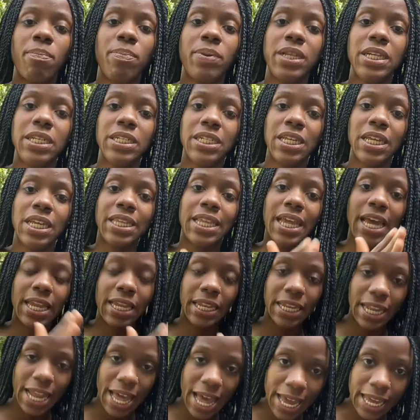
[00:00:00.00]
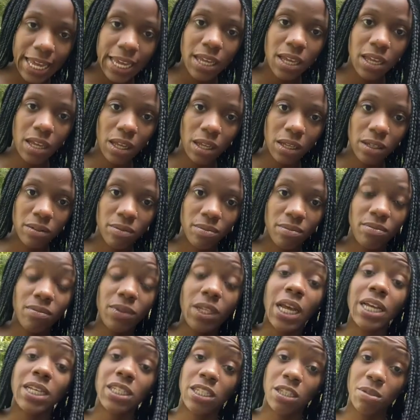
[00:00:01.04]
Please hit that like,
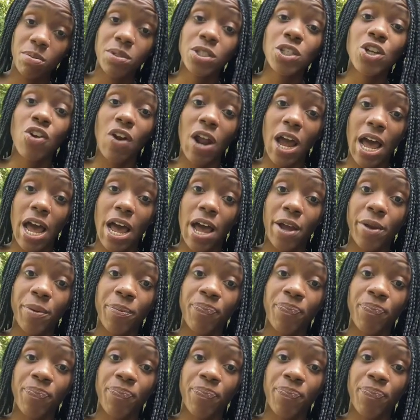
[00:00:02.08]
that subscribe,